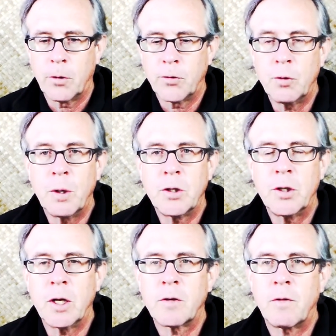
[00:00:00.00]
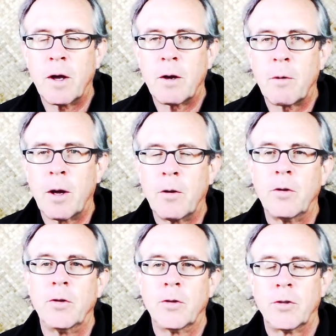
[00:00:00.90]
There's too much dust flying around.
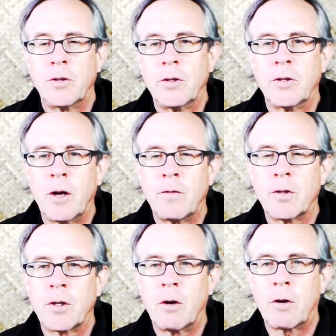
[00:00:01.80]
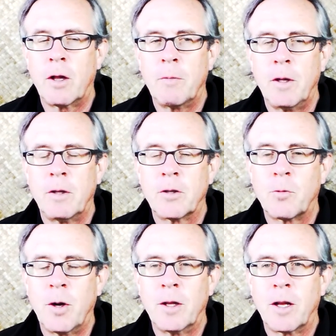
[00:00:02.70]
You just, you just have to say, okay, I mean,
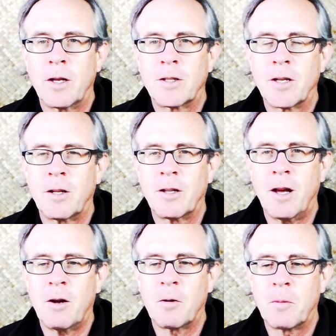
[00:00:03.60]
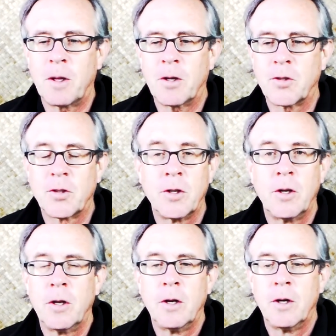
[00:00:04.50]
just wait and let it settle down because
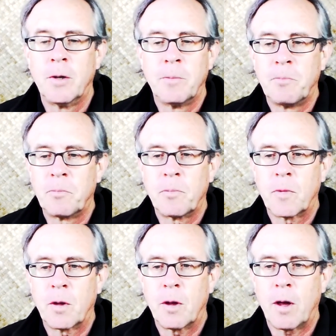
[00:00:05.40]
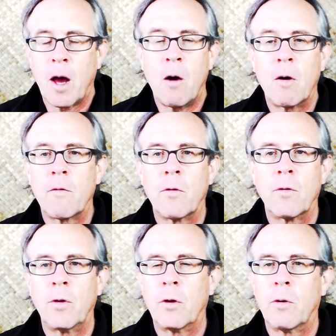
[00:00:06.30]
however,
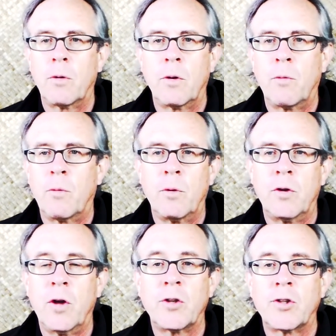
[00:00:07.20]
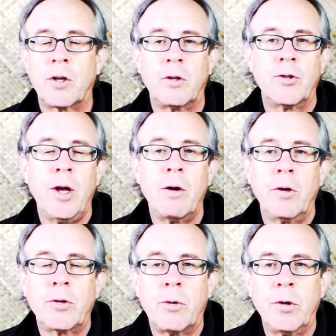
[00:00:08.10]
you know, when the dust settles
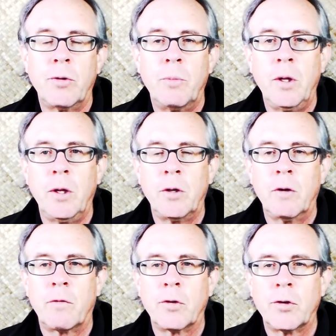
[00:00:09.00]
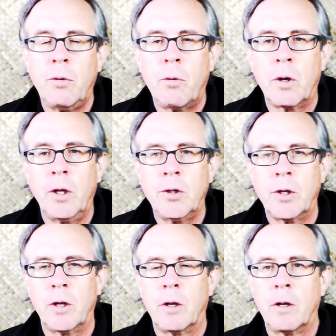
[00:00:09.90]
down, it's going to be a different story,
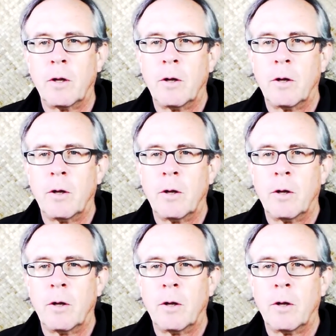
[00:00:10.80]
isn't it?